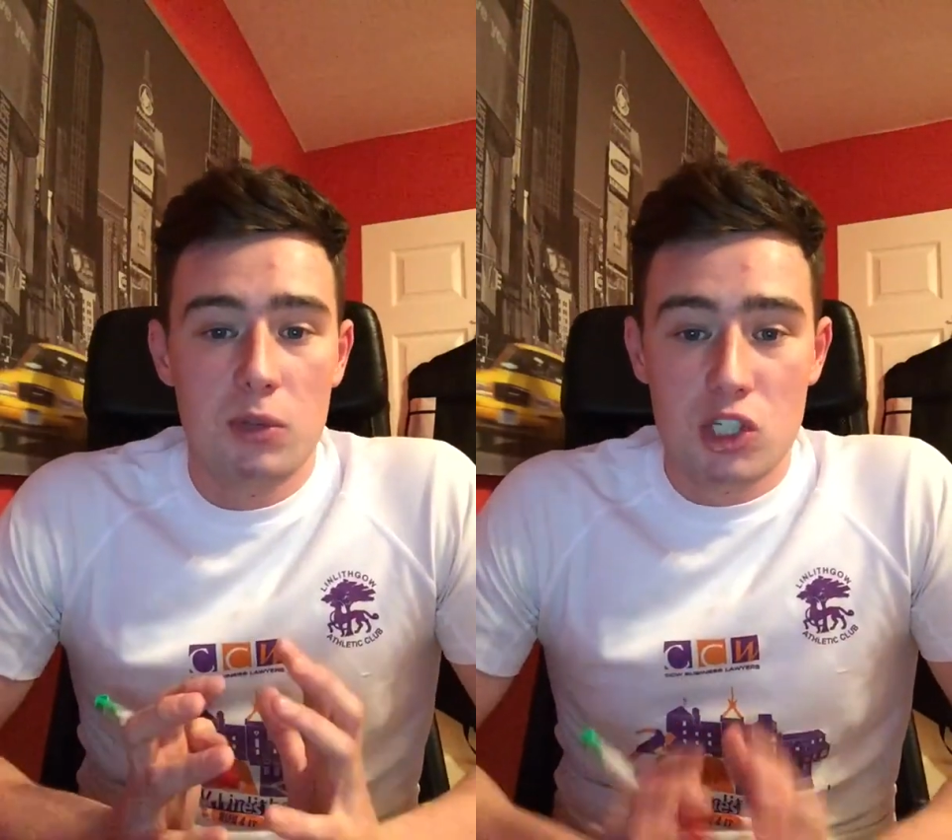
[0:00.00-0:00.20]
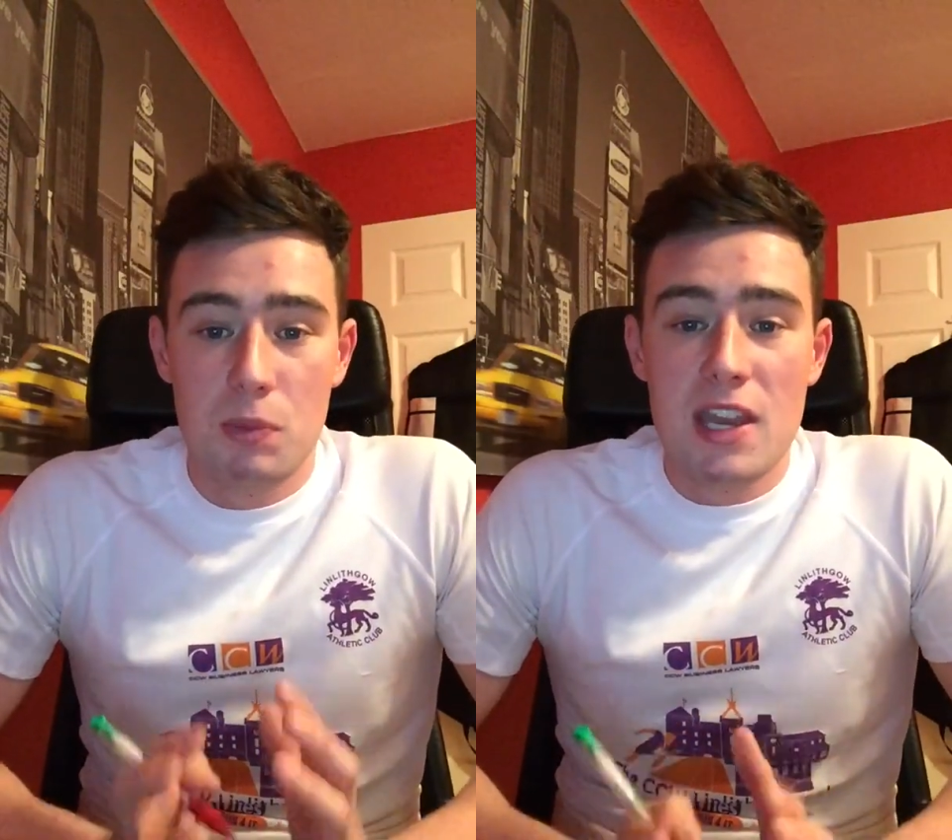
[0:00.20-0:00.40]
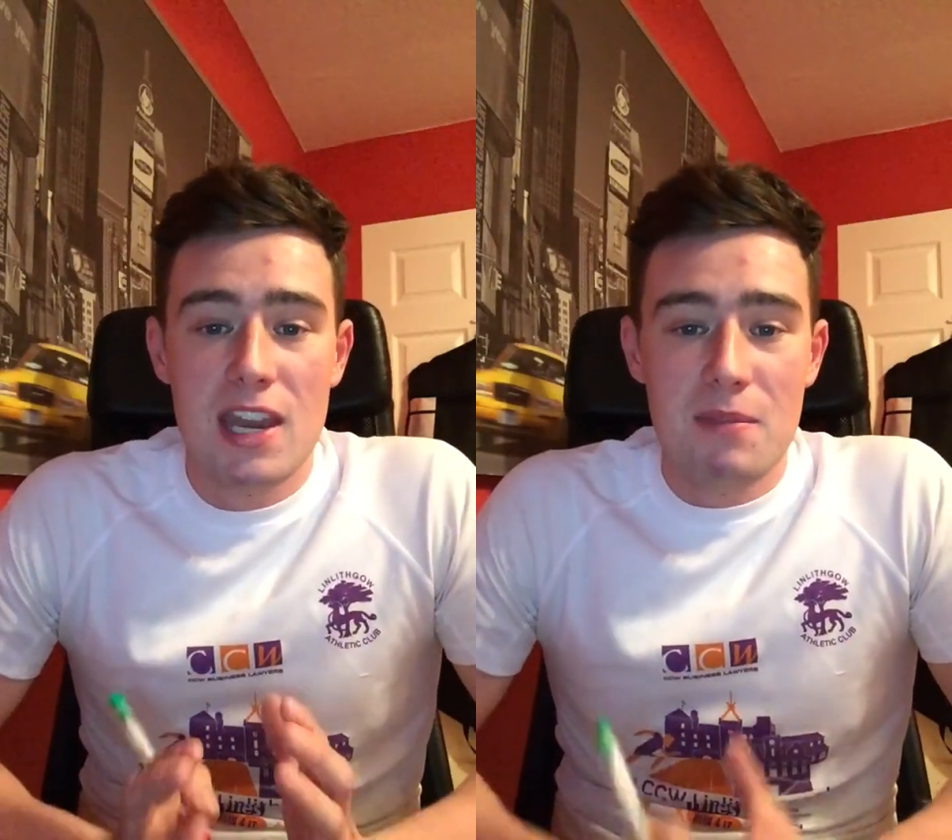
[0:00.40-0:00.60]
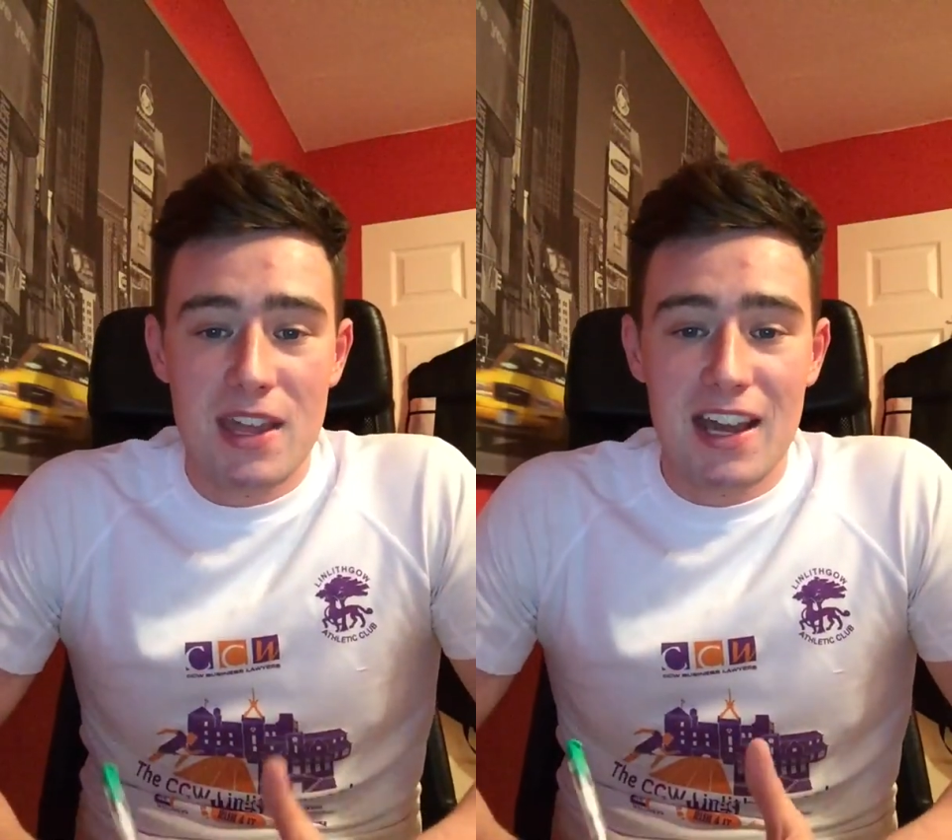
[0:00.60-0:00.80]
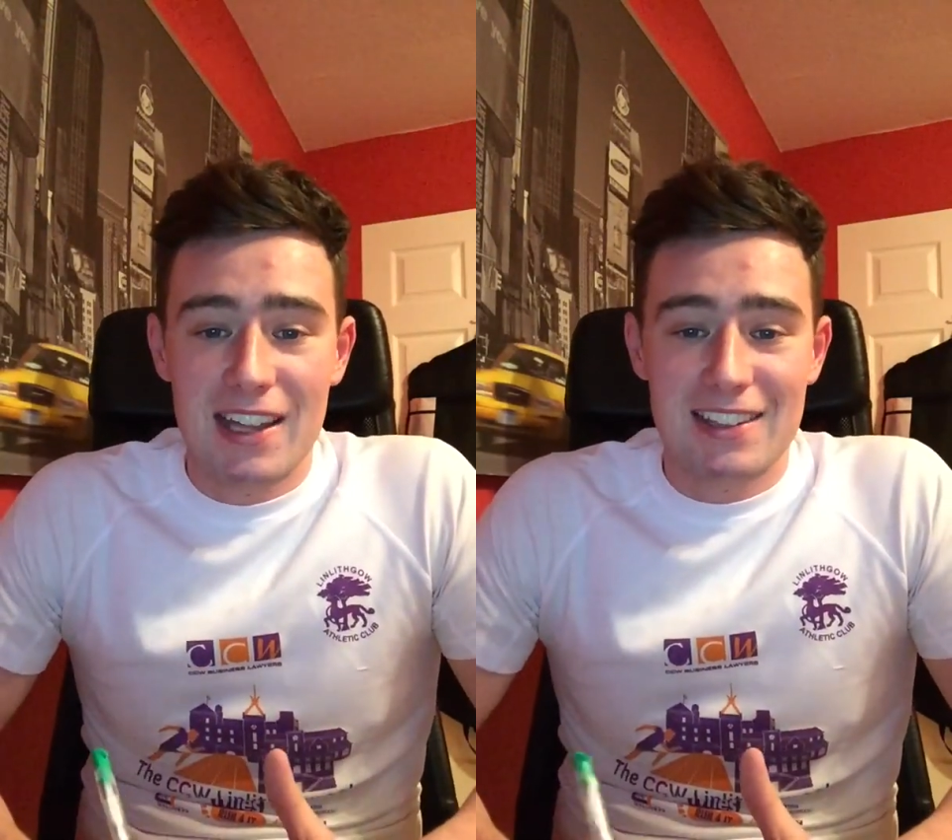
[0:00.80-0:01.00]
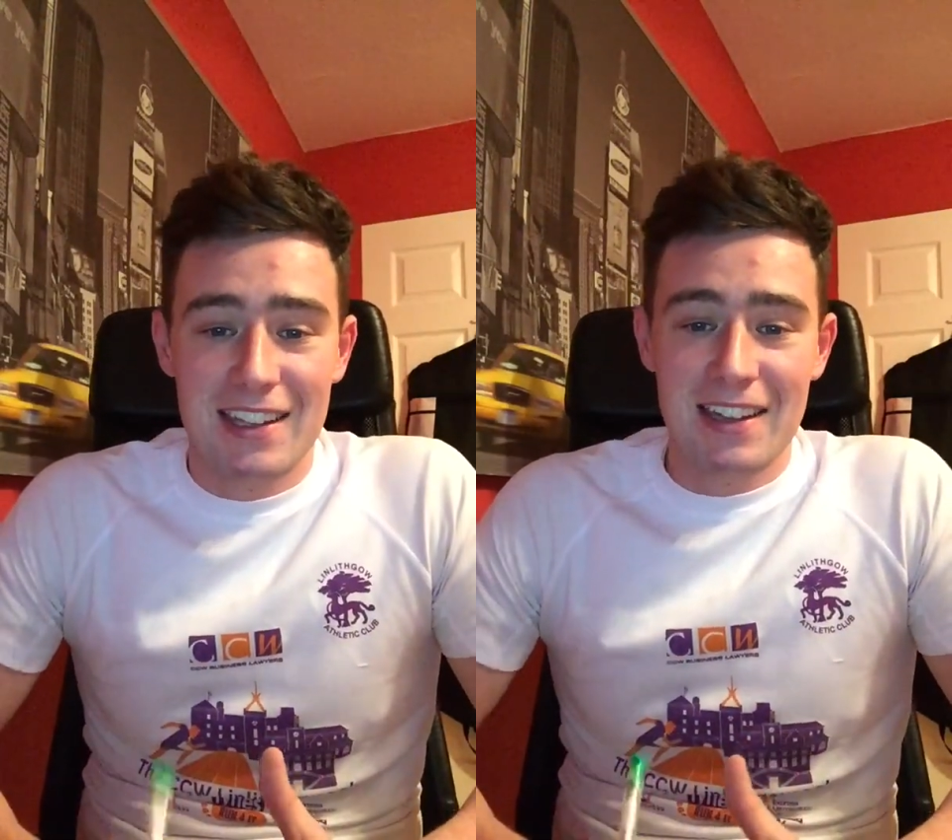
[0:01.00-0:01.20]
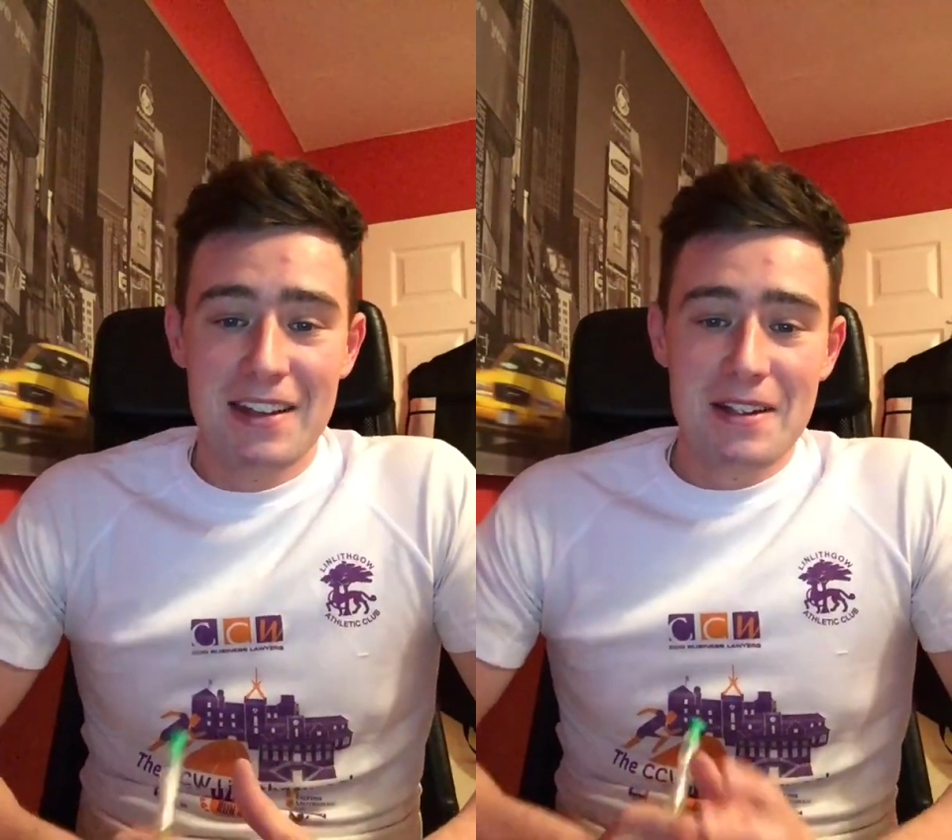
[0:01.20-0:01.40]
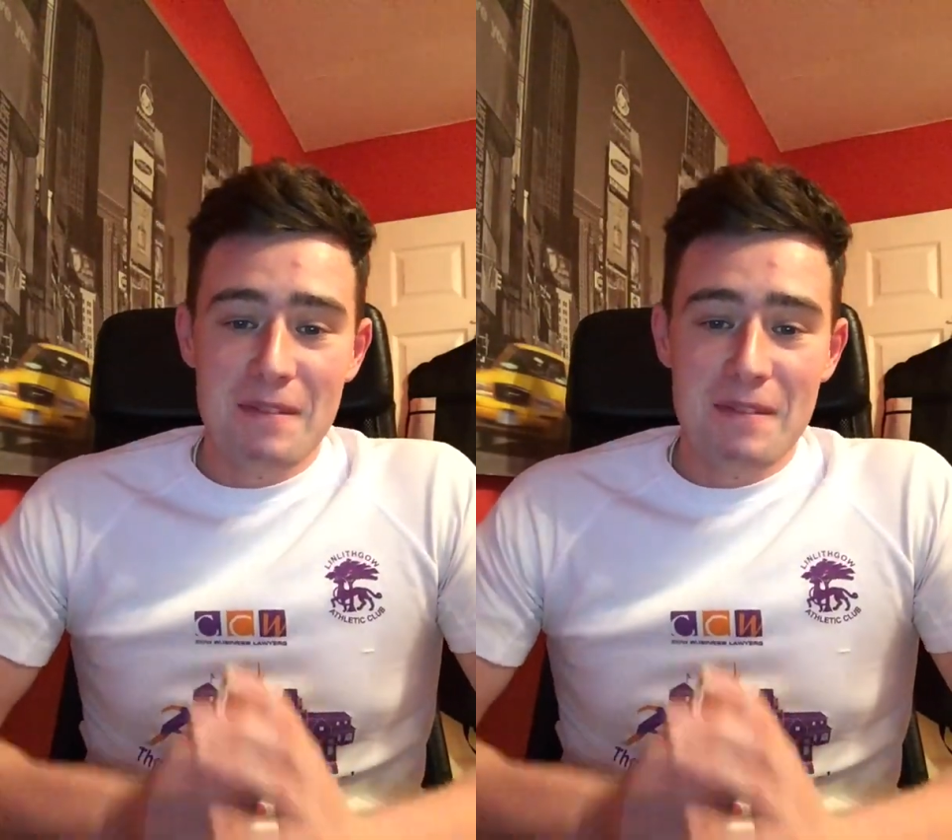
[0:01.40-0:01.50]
was speaking to me that day,